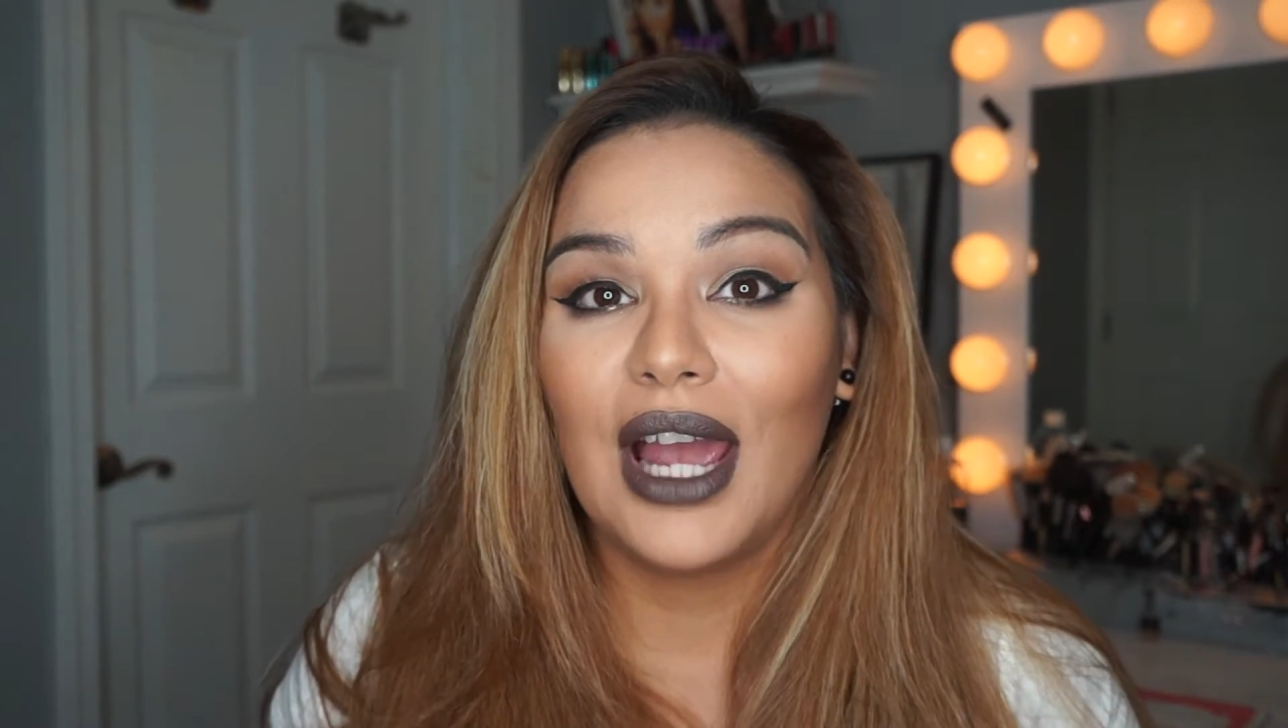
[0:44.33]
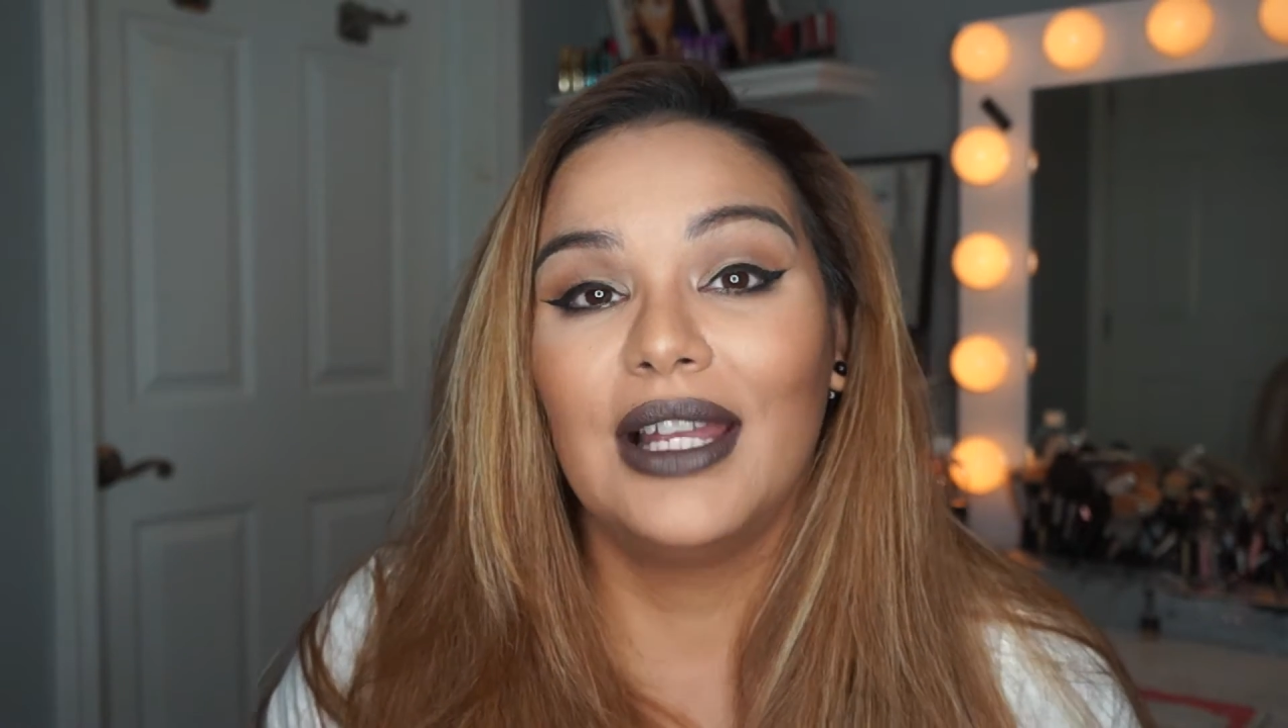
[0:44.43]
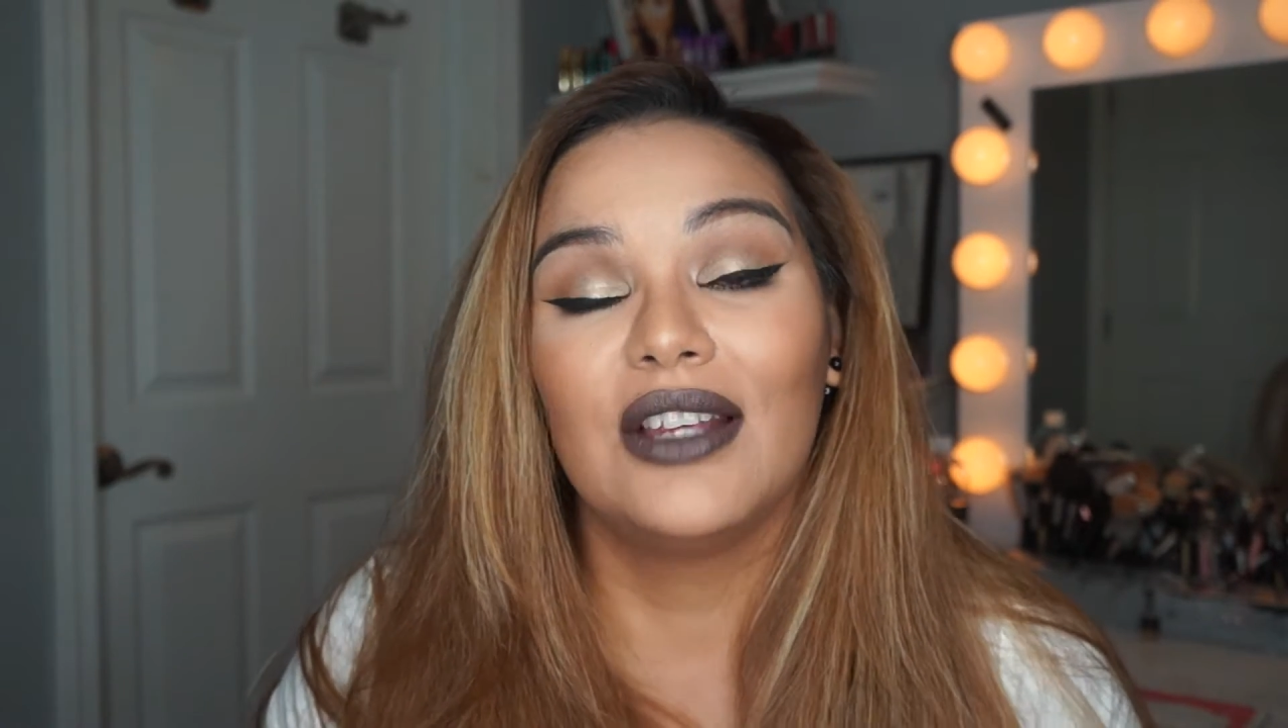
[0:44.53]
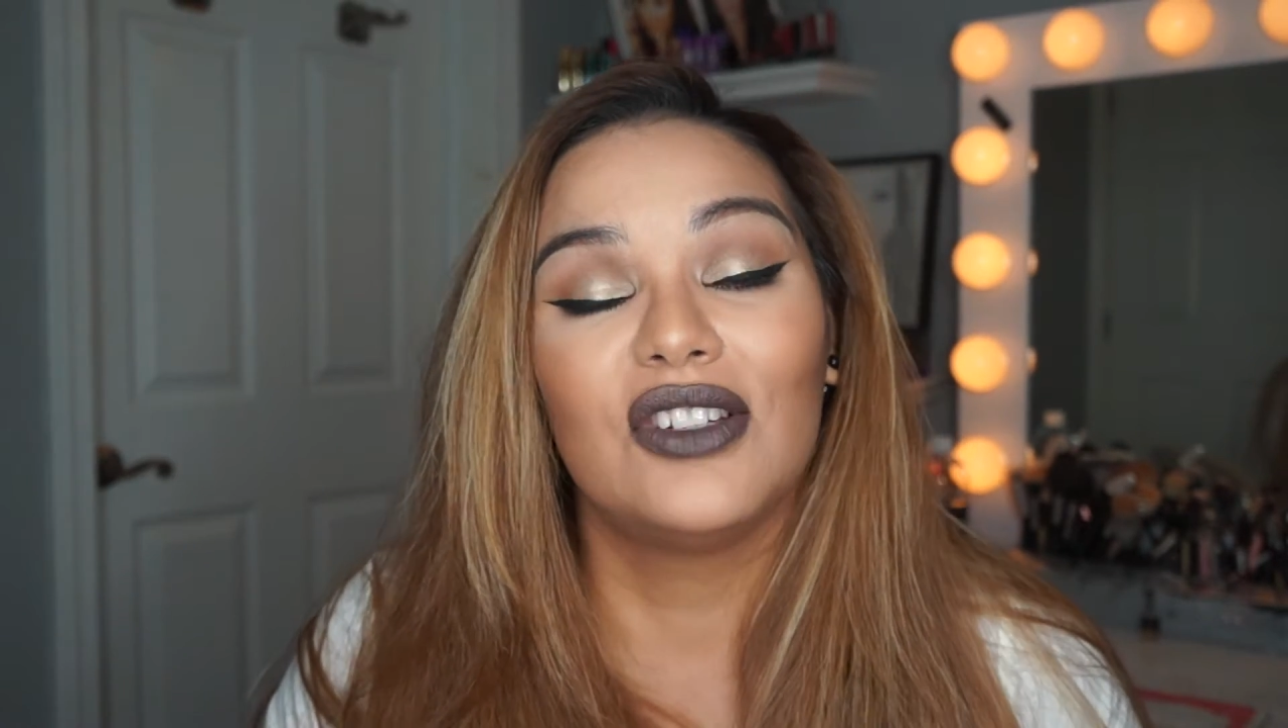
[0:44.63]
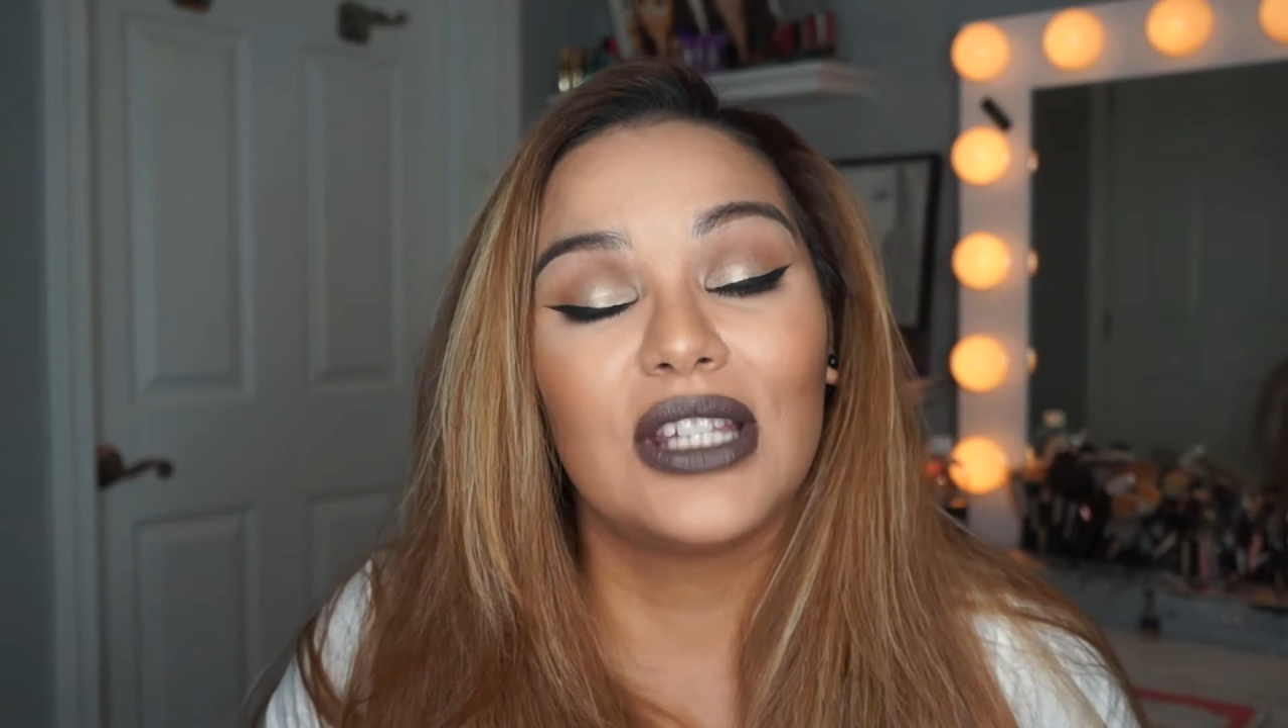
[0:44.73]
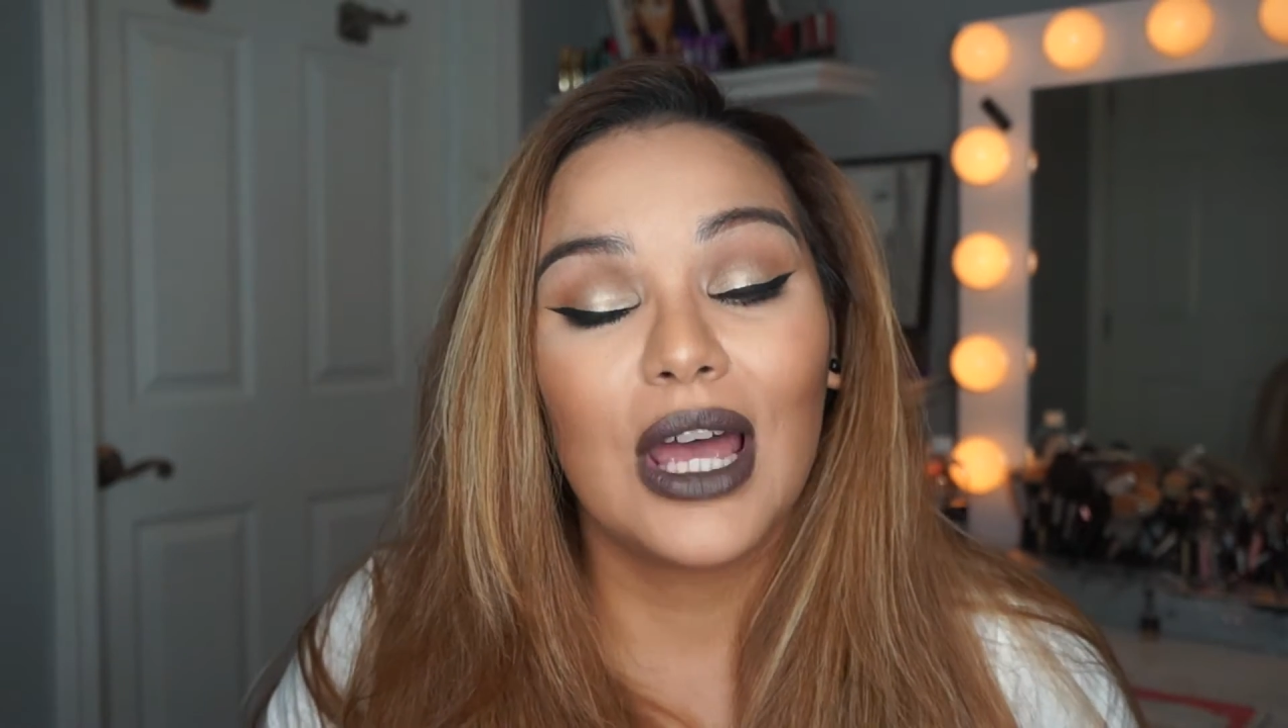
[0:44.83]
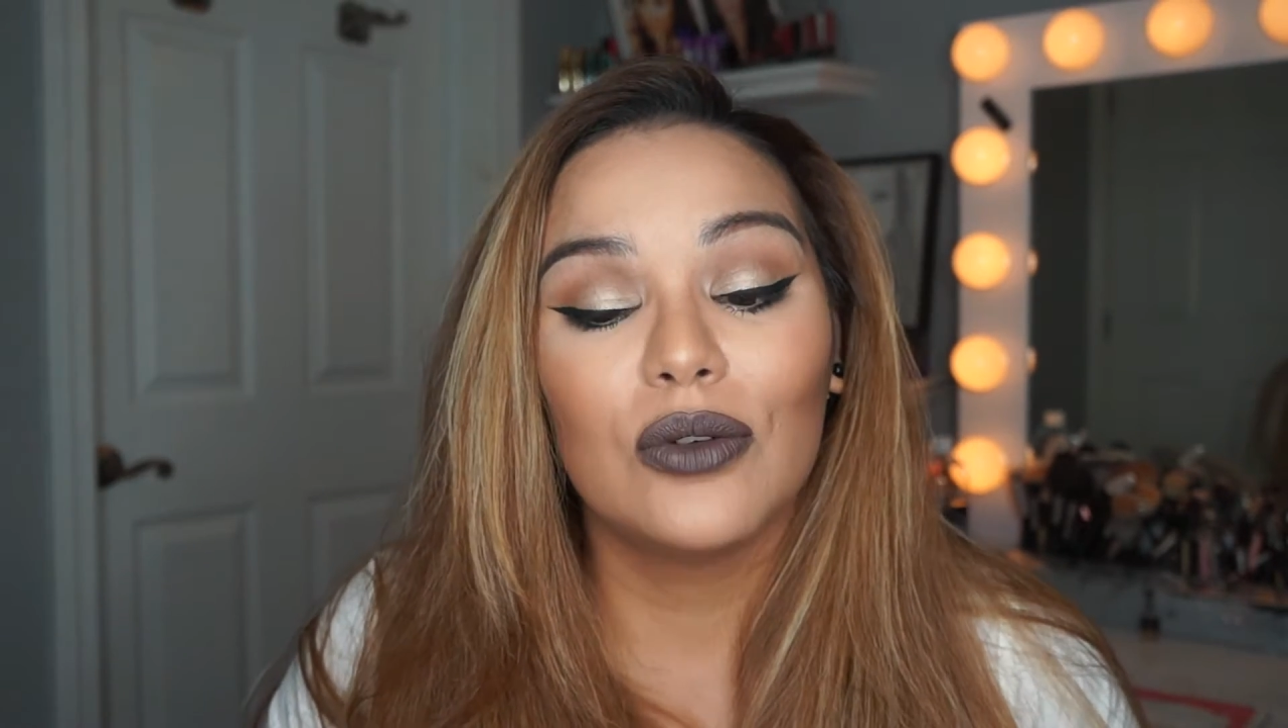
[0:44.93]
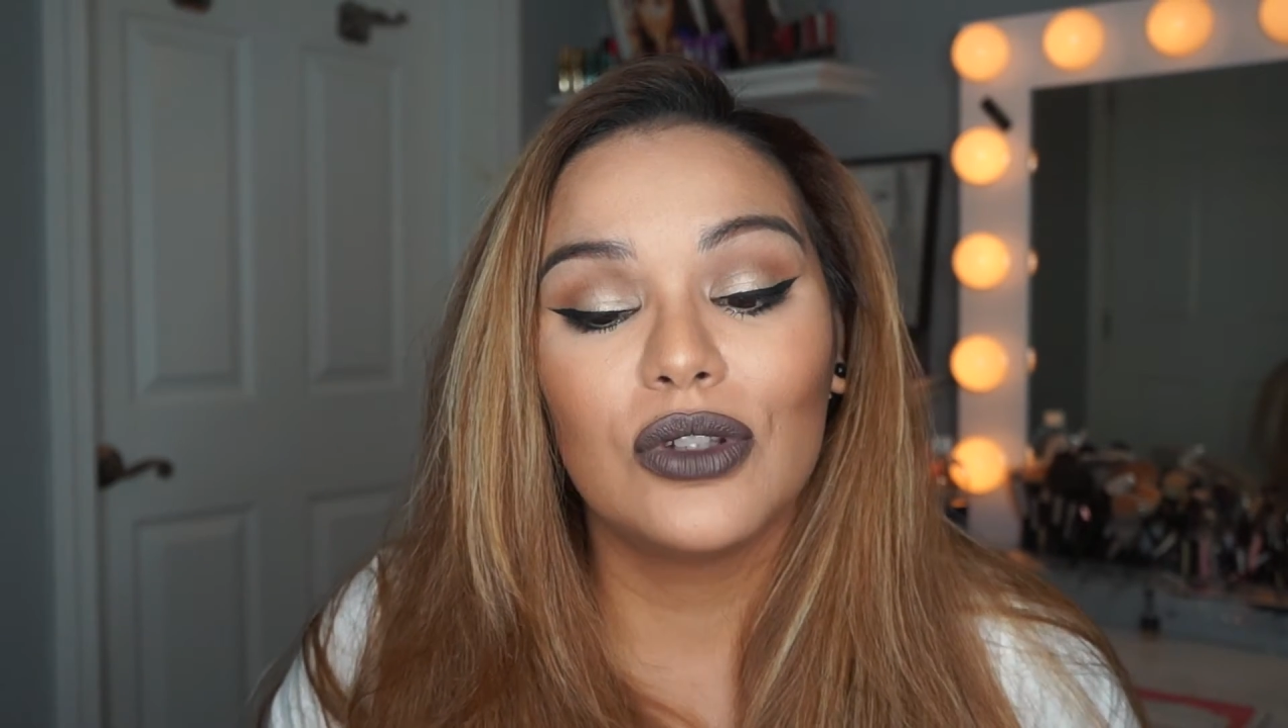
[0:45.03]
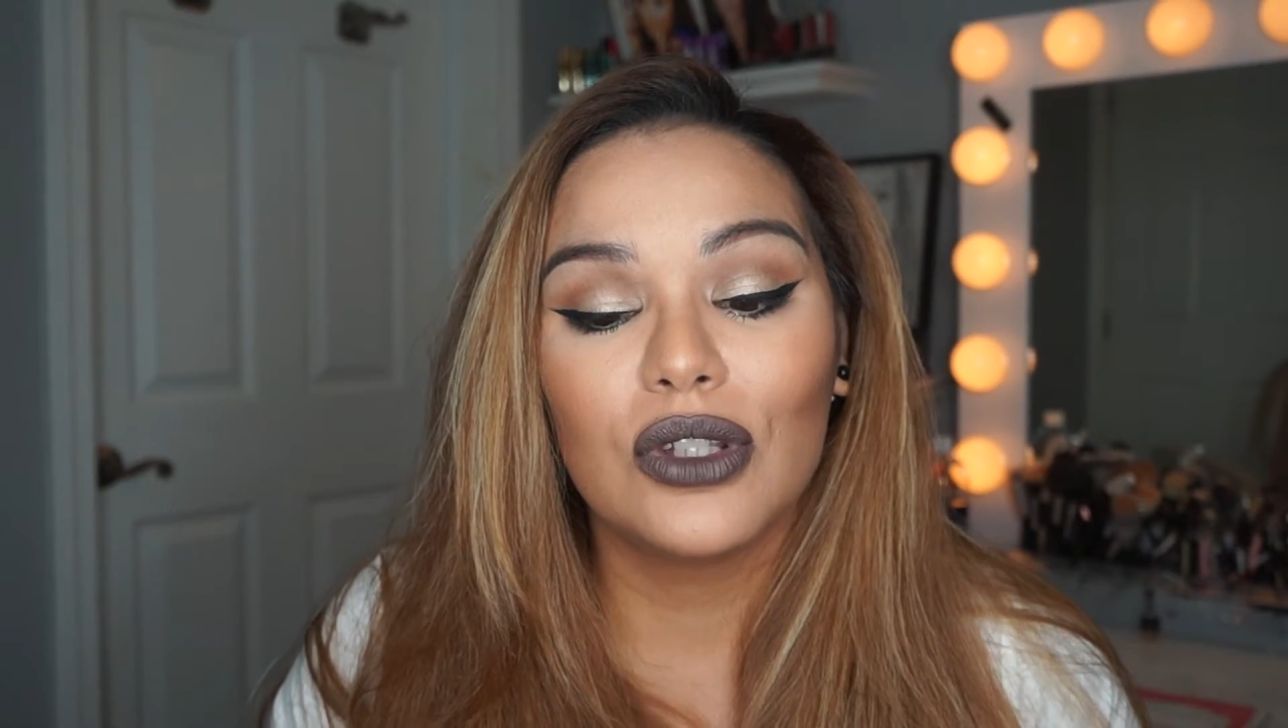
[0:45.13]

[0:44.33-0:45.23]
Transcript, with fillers: eyelashes out.